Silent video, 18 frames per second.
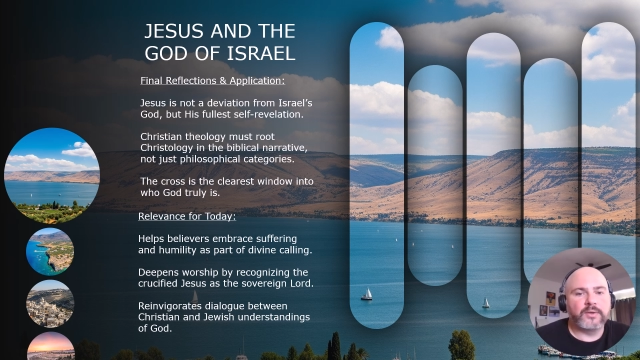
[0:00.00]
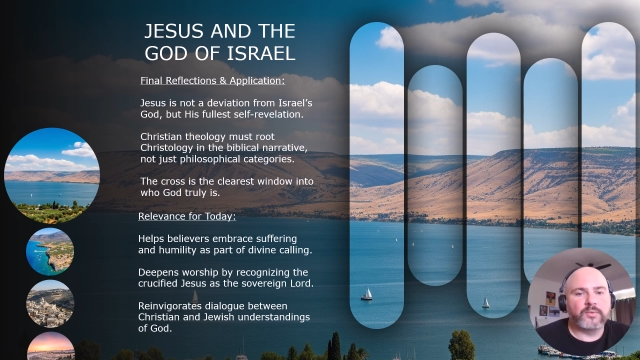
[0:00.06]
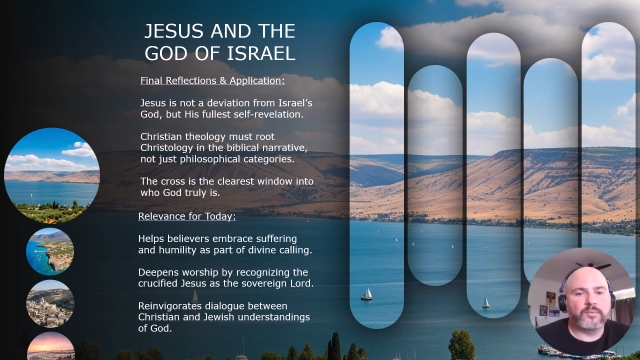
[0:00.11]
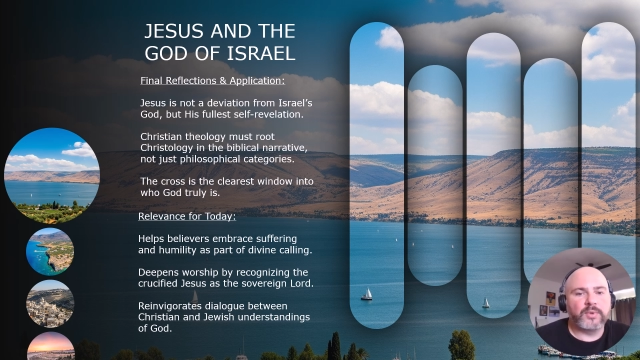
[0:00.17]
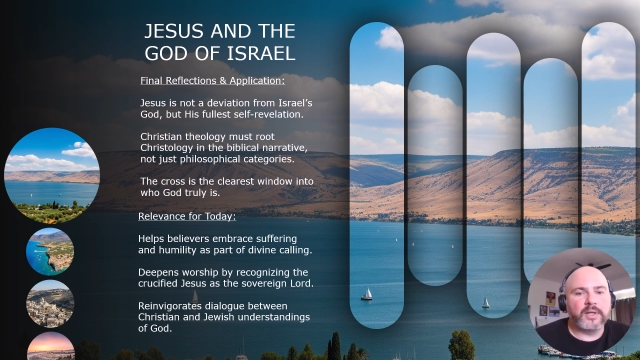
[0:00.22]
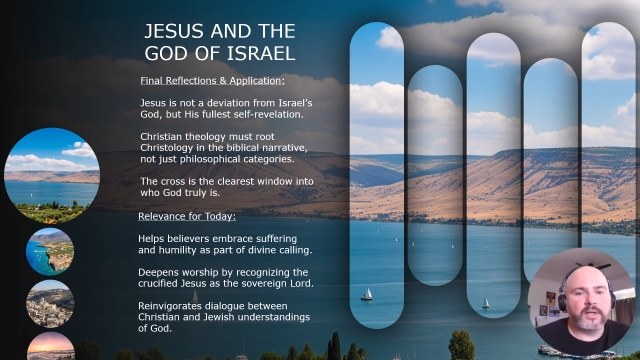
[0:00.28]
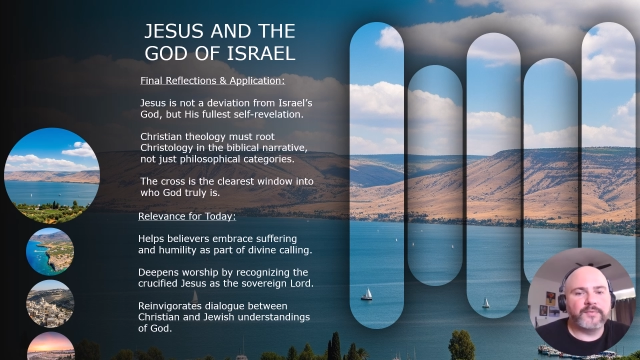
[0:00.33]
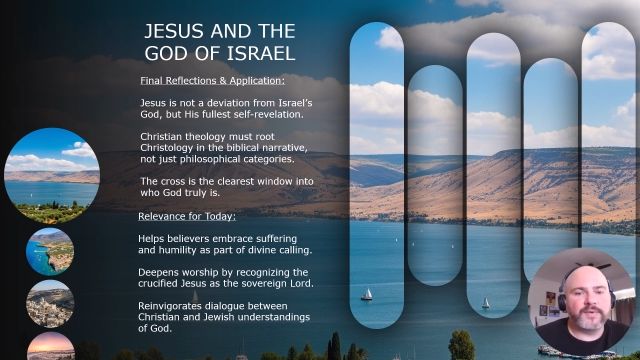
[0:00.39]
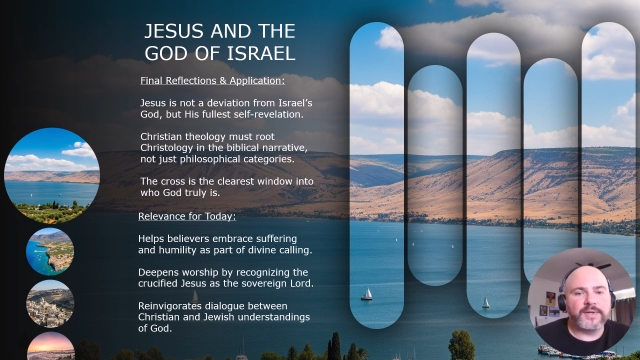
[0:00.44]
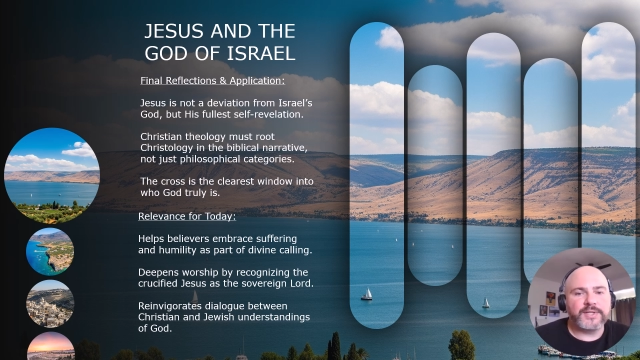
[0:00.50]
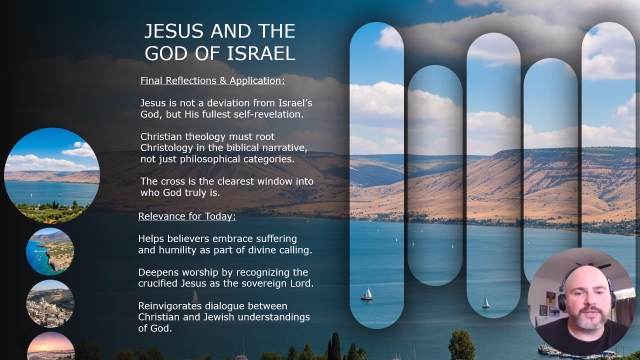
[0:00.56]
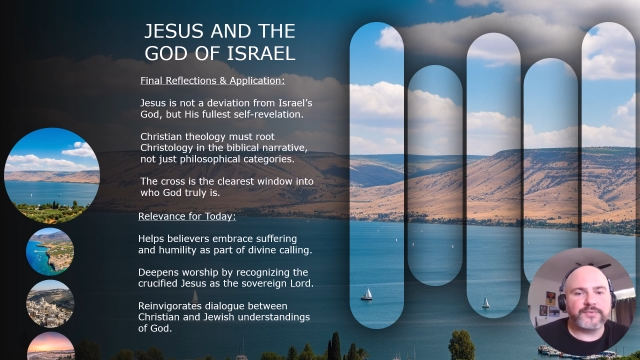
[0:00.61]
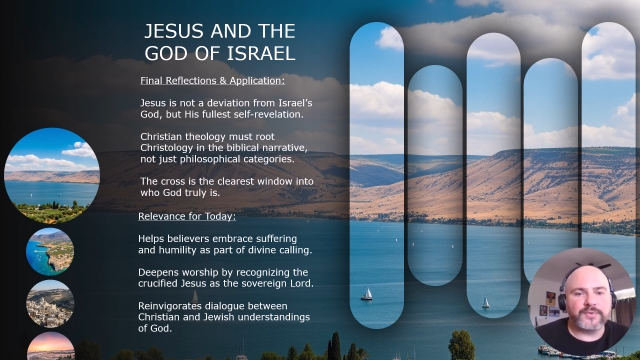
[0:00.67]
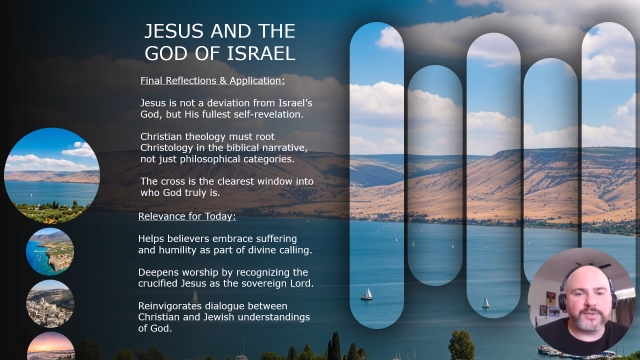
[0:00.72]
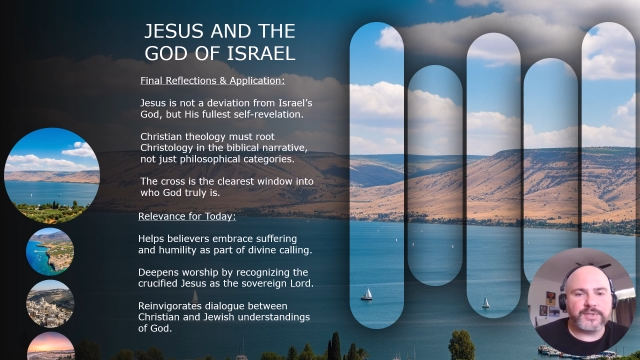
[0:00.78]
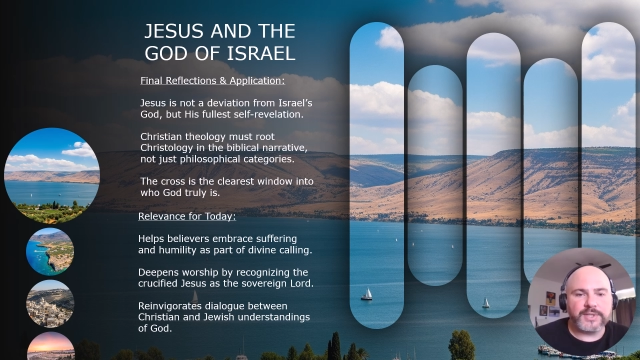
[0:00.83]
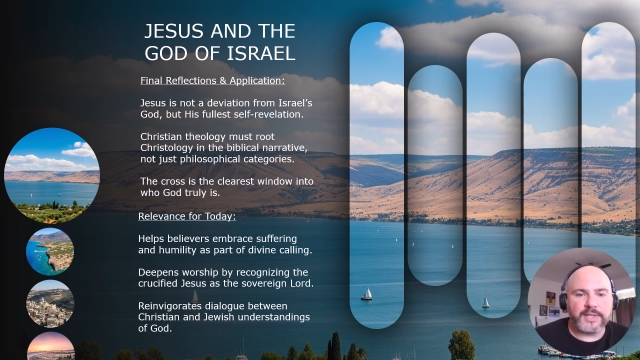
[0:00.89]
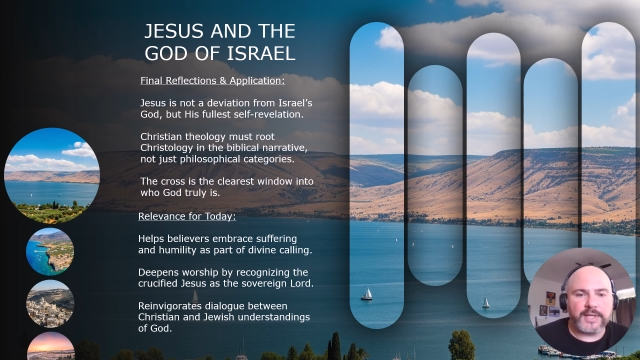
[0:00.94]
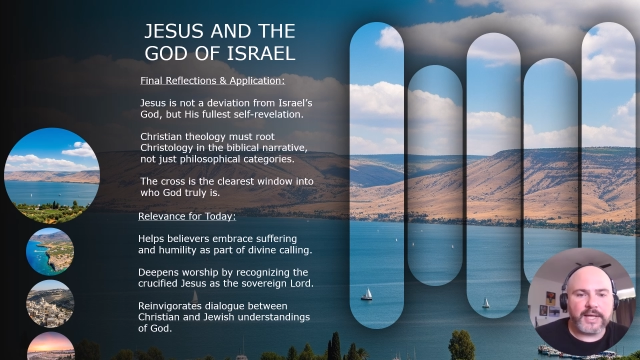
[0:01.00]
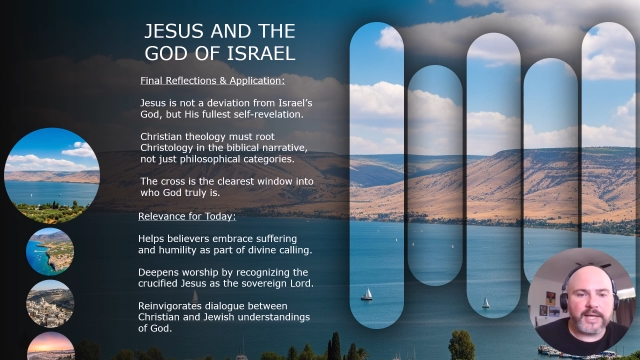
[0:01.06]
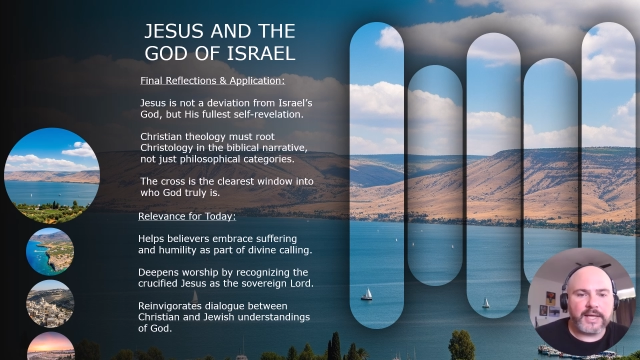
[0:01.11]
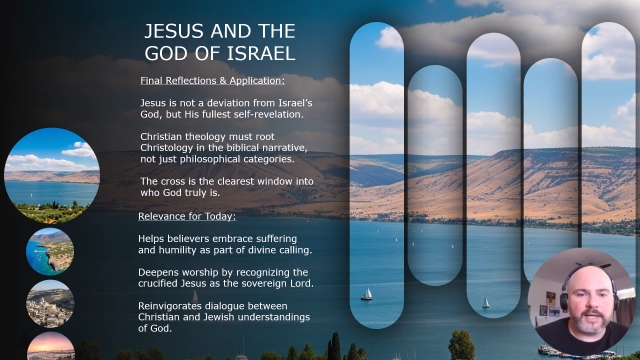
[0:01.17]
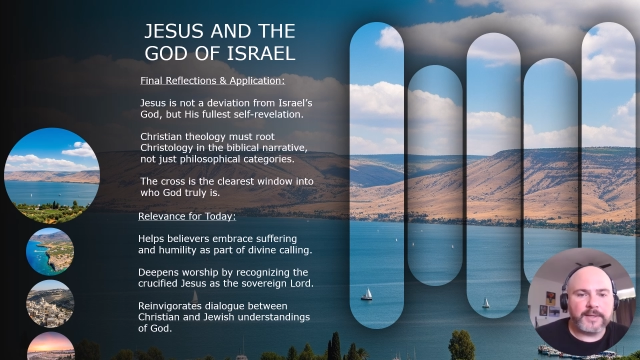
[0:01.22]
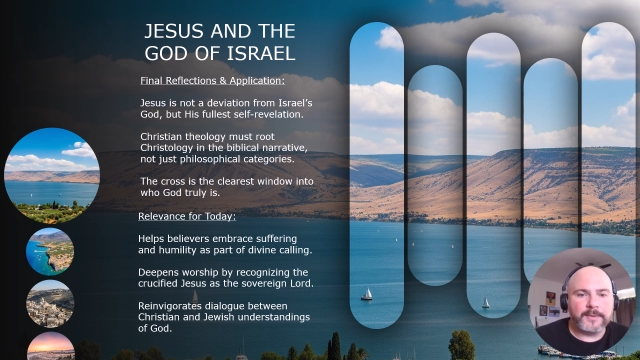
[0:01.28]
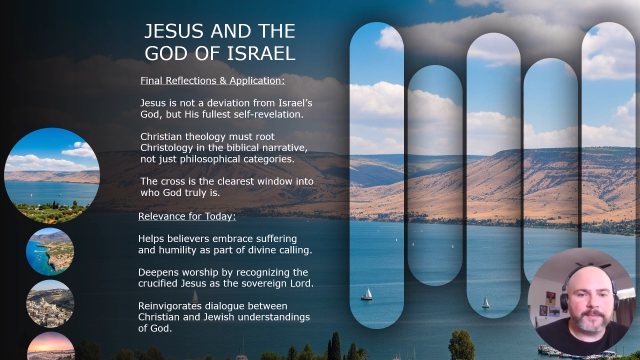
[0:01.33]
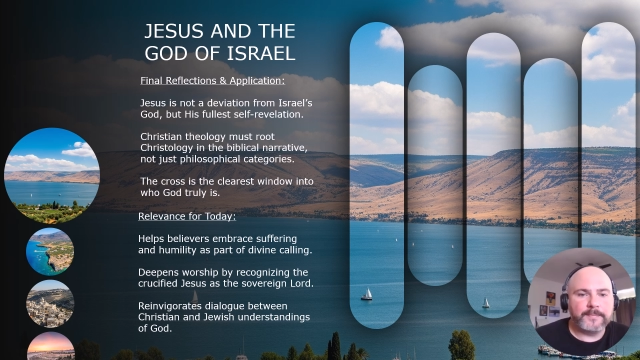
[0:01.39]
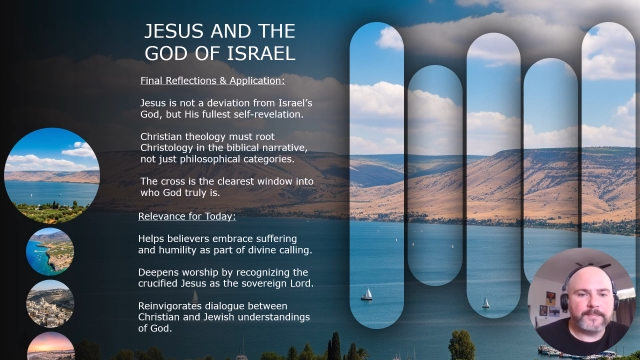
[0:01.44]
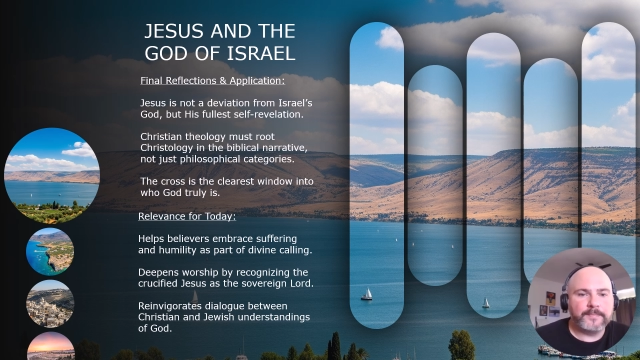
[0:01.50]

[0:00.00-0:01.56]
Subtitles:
Relevance for today.